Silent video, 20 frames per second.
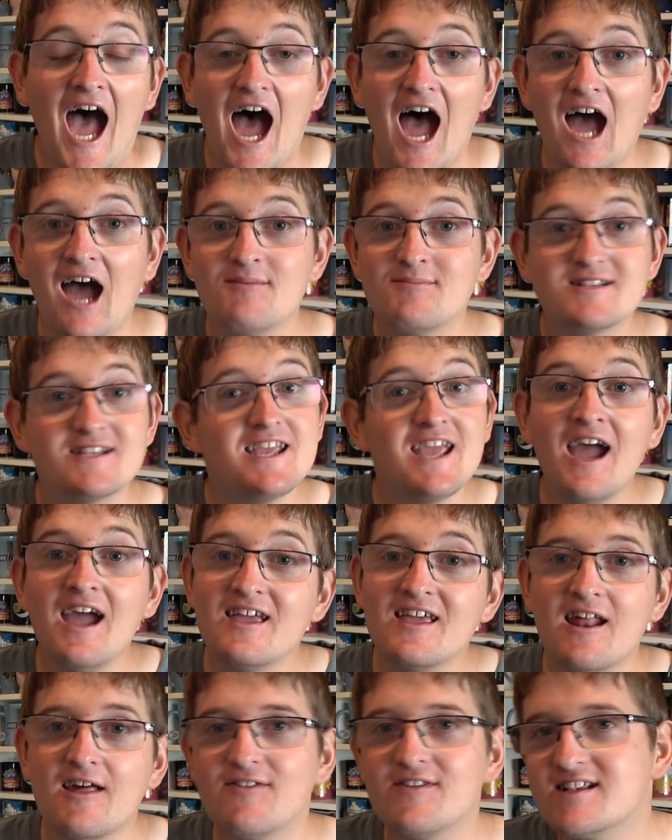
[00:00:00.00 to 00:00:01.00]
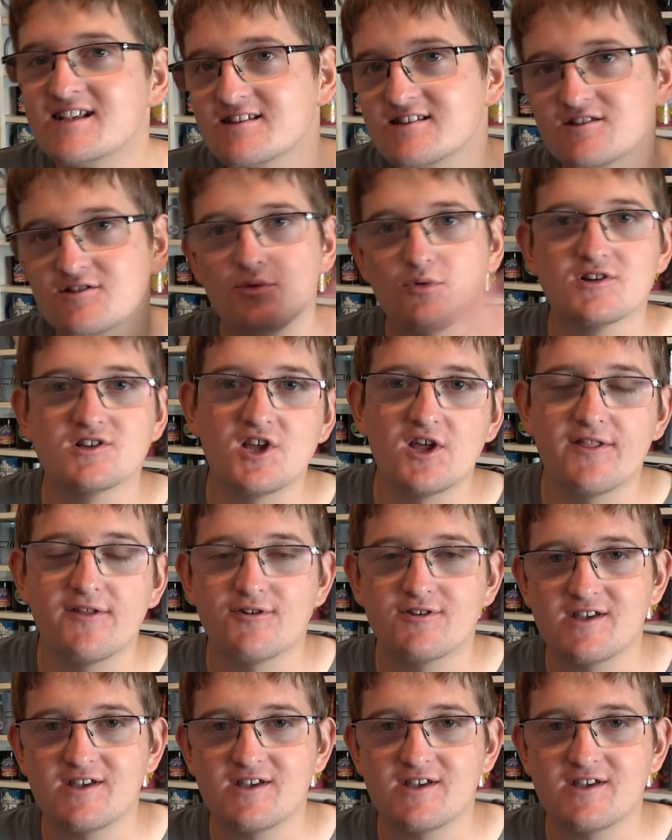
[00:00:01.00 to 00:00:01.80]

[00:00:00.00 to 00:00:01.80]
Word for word: So yeah, this is towards the other